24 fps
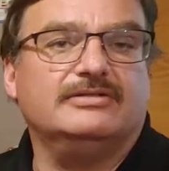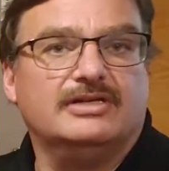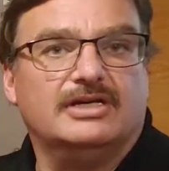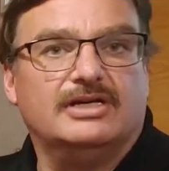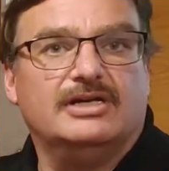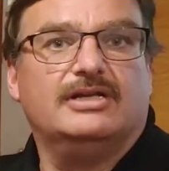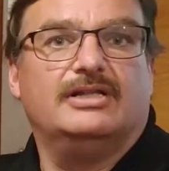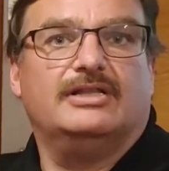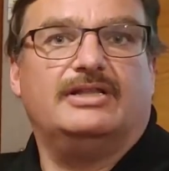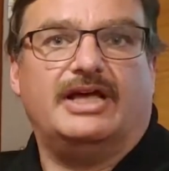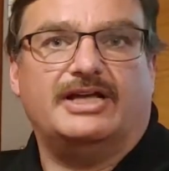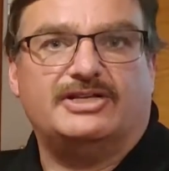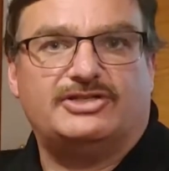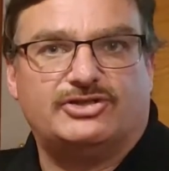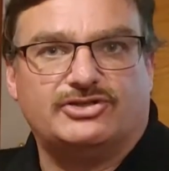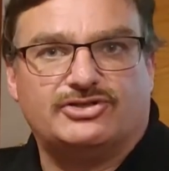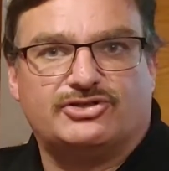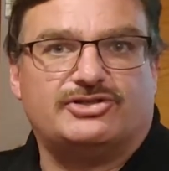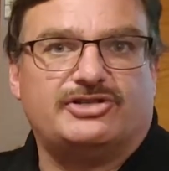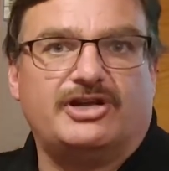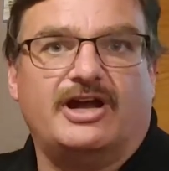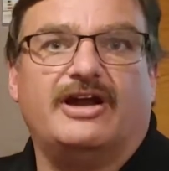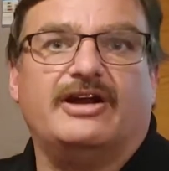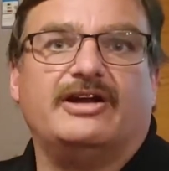Sure. That's your
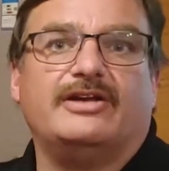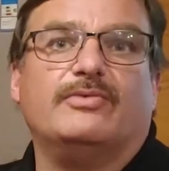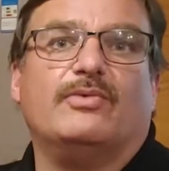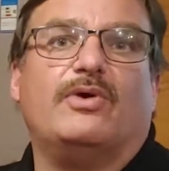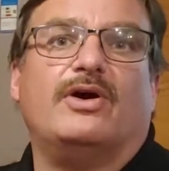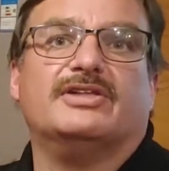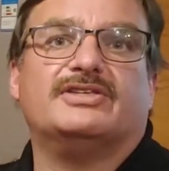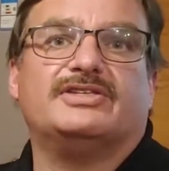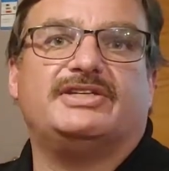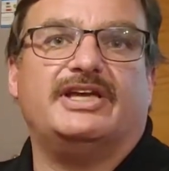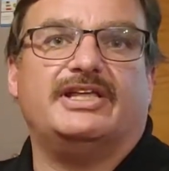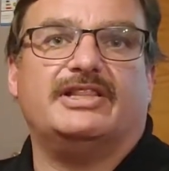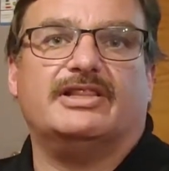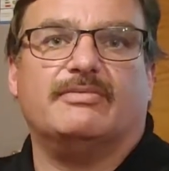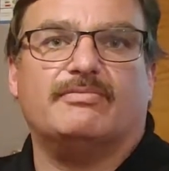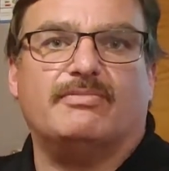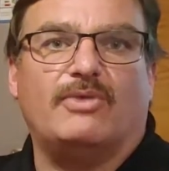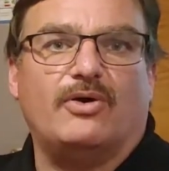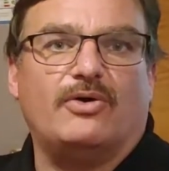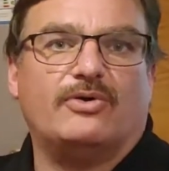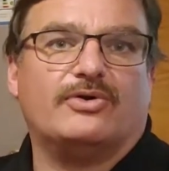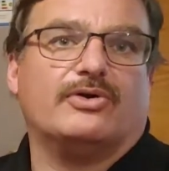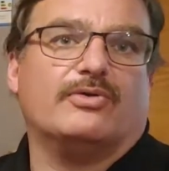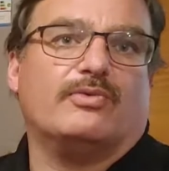starting watts, getting the
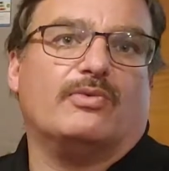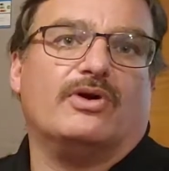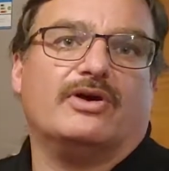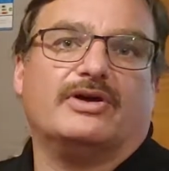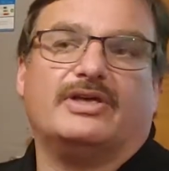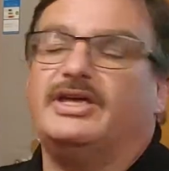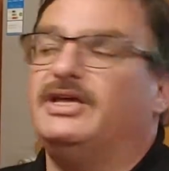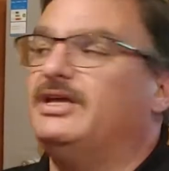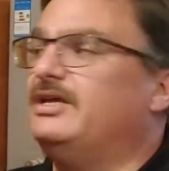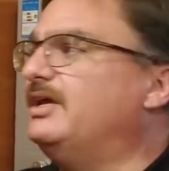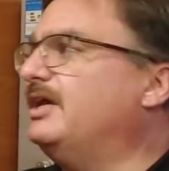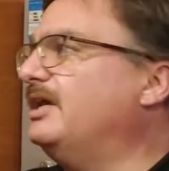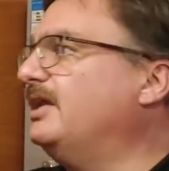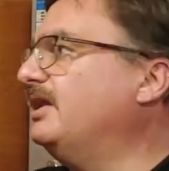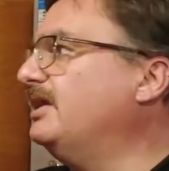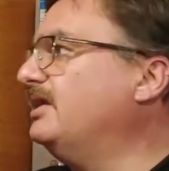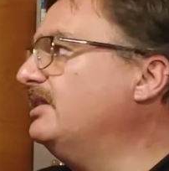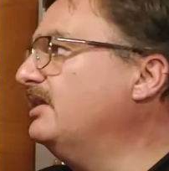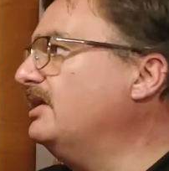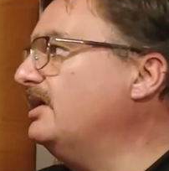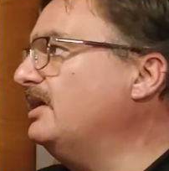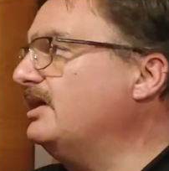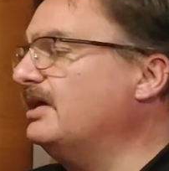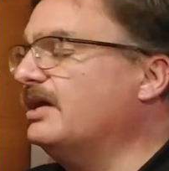motor working,
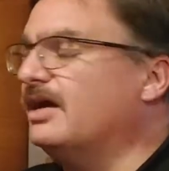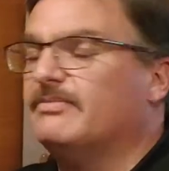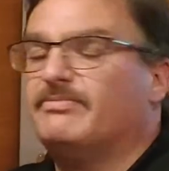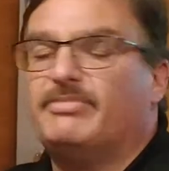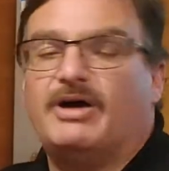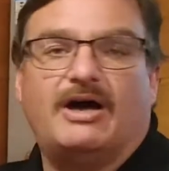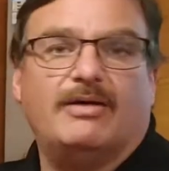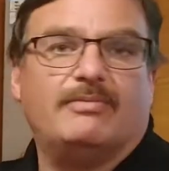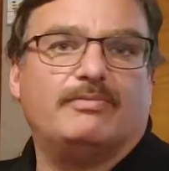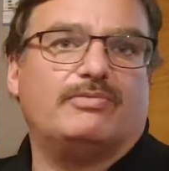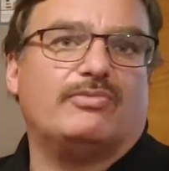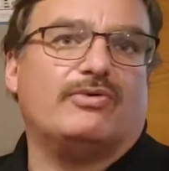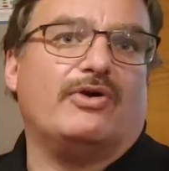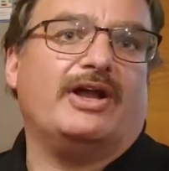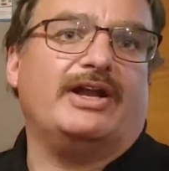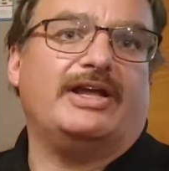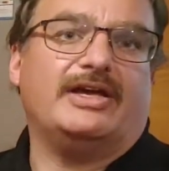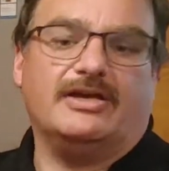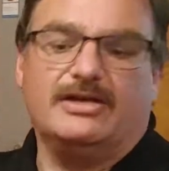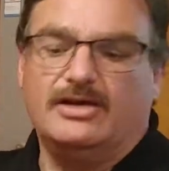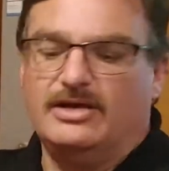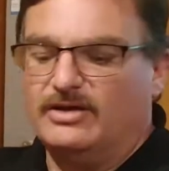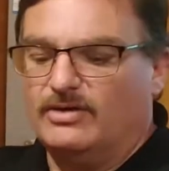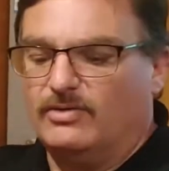getting the pump running.
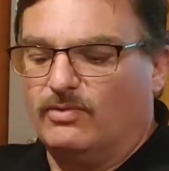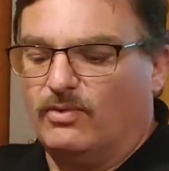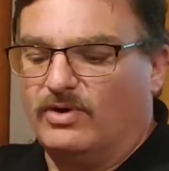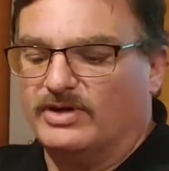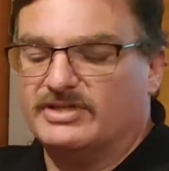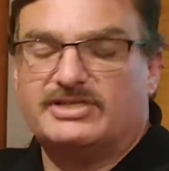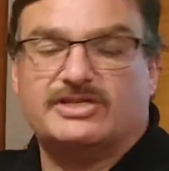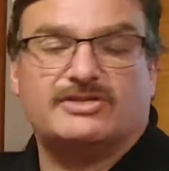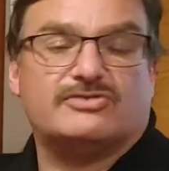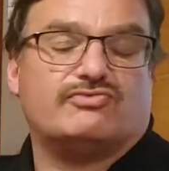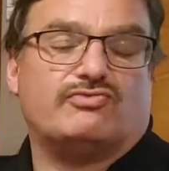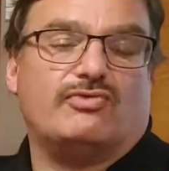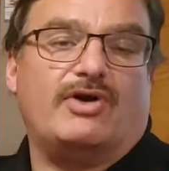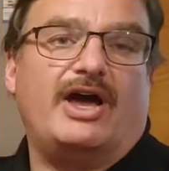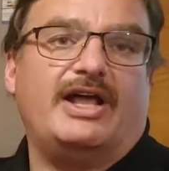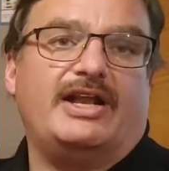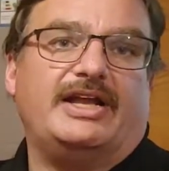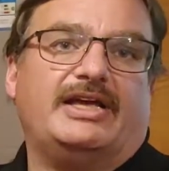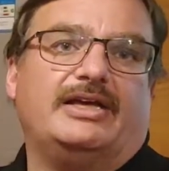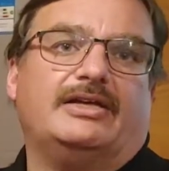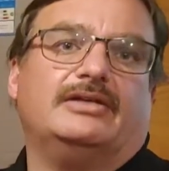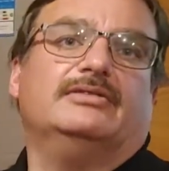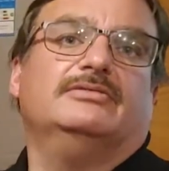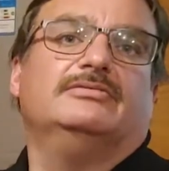Once it's
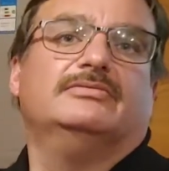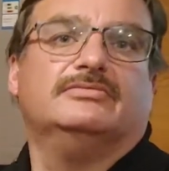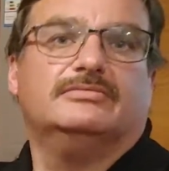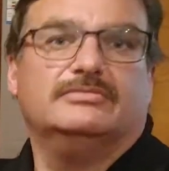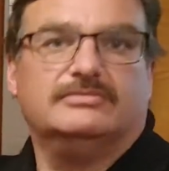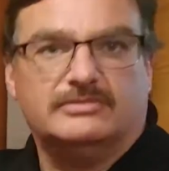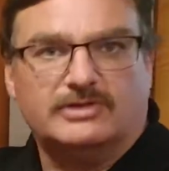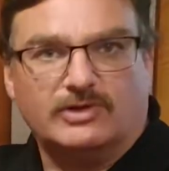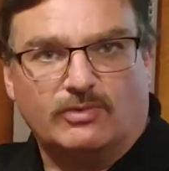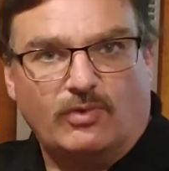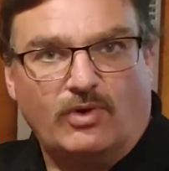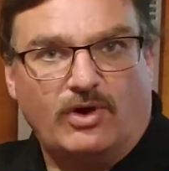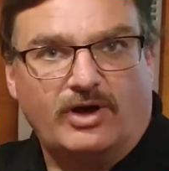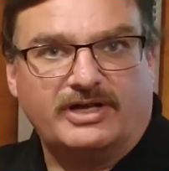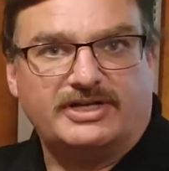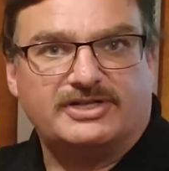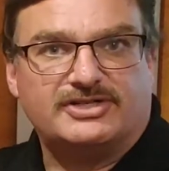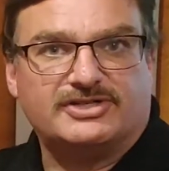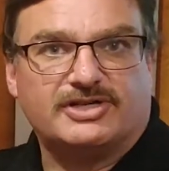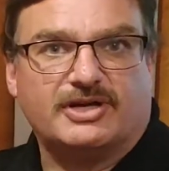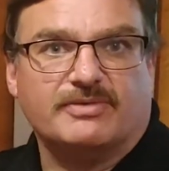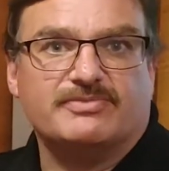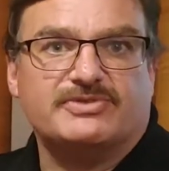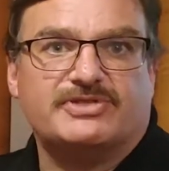running, the
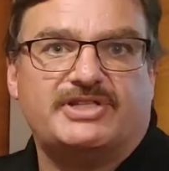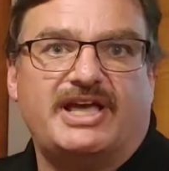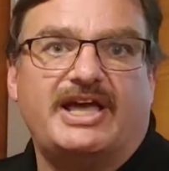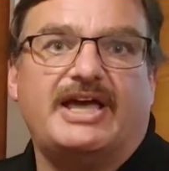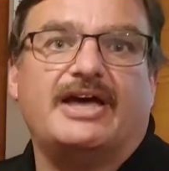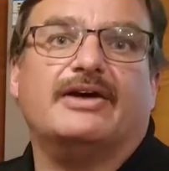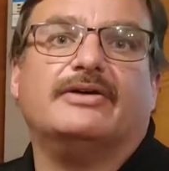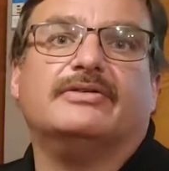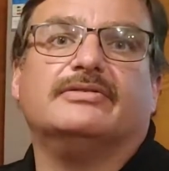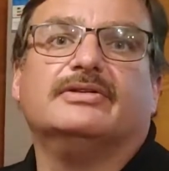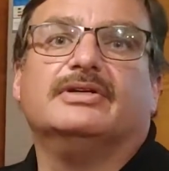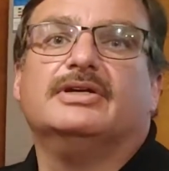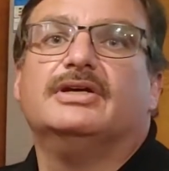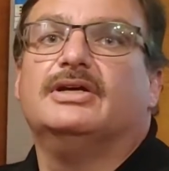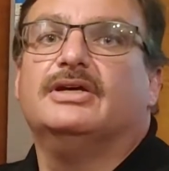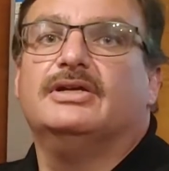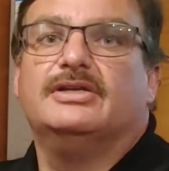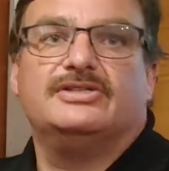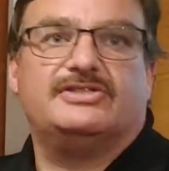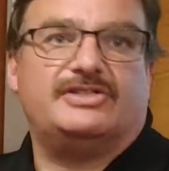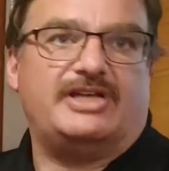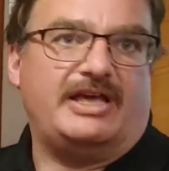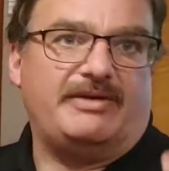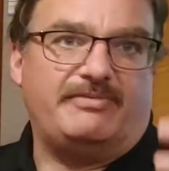wattage comes down.
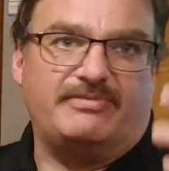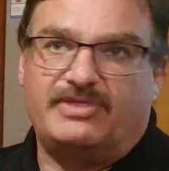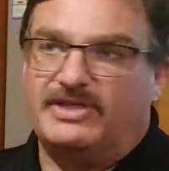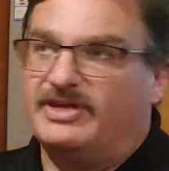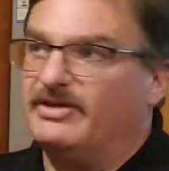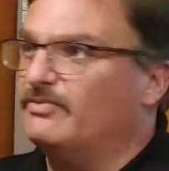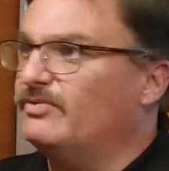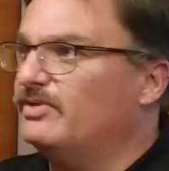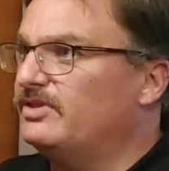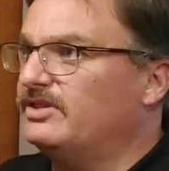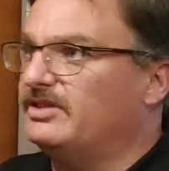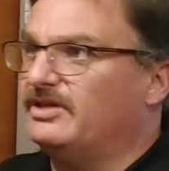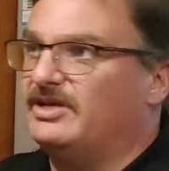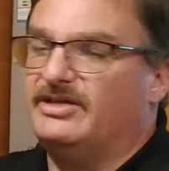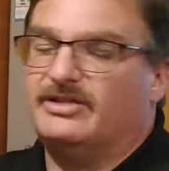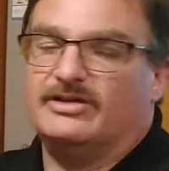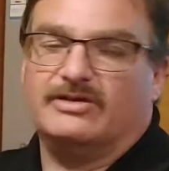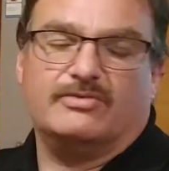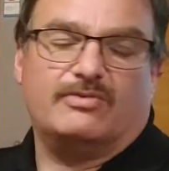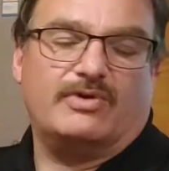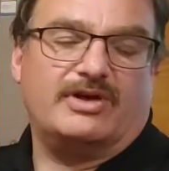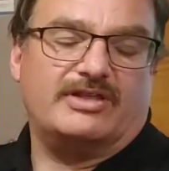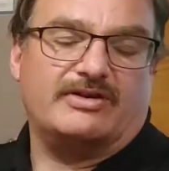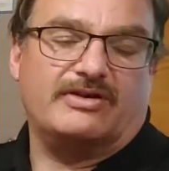Same thing with
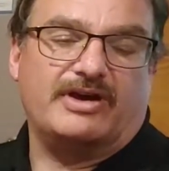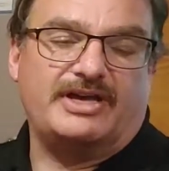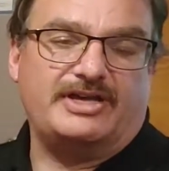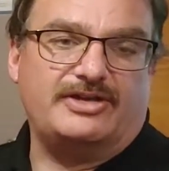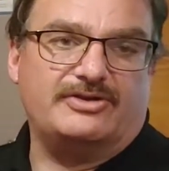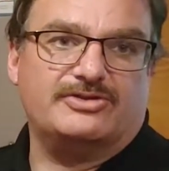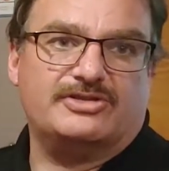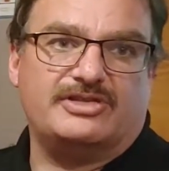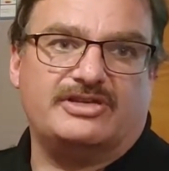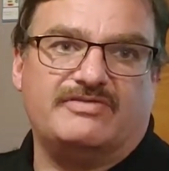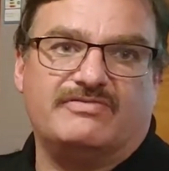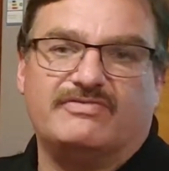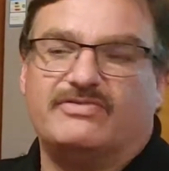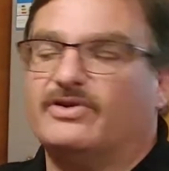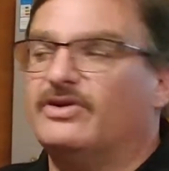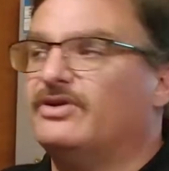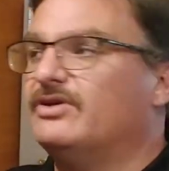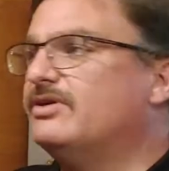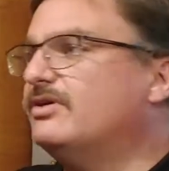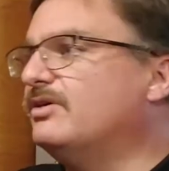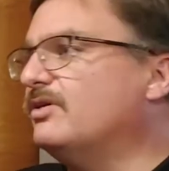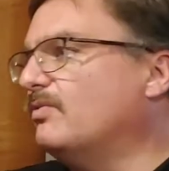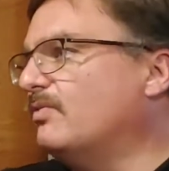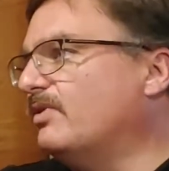either whether I use the
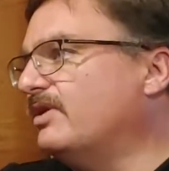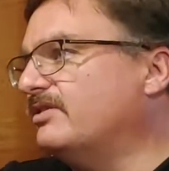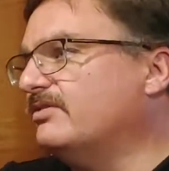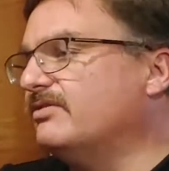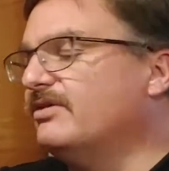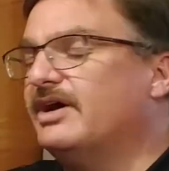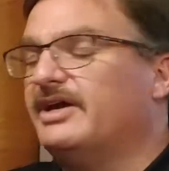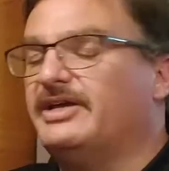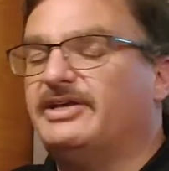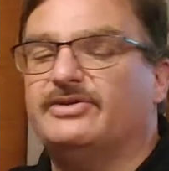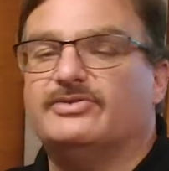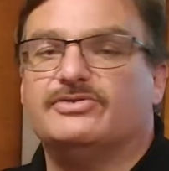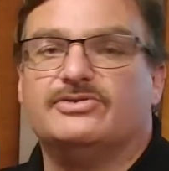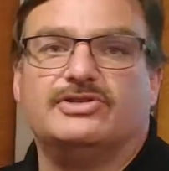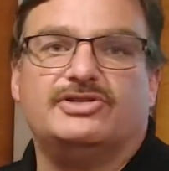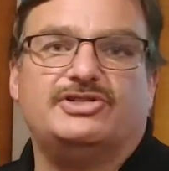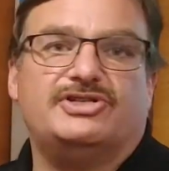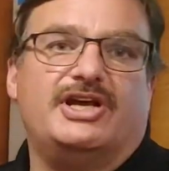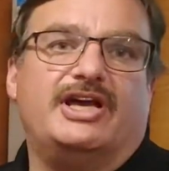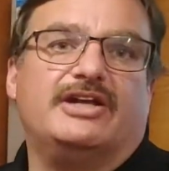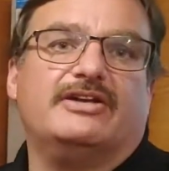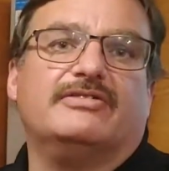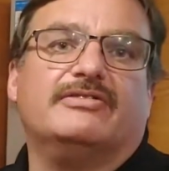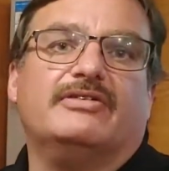inverter or whether I use a
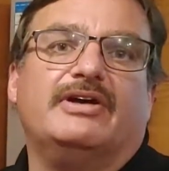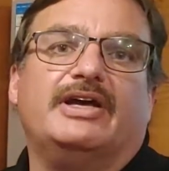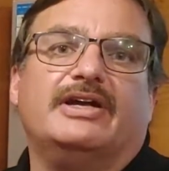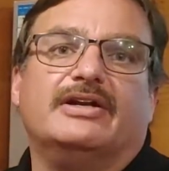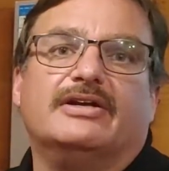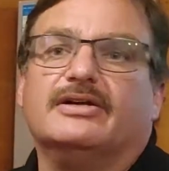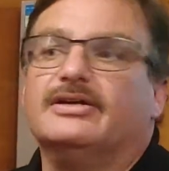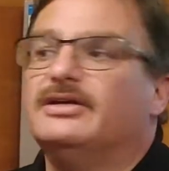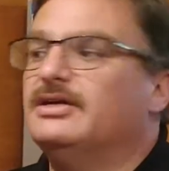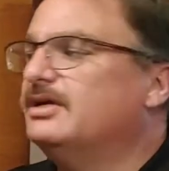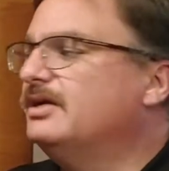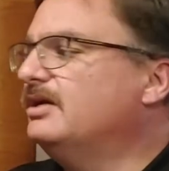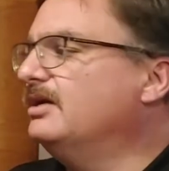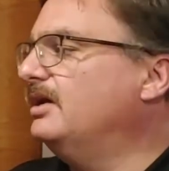generator.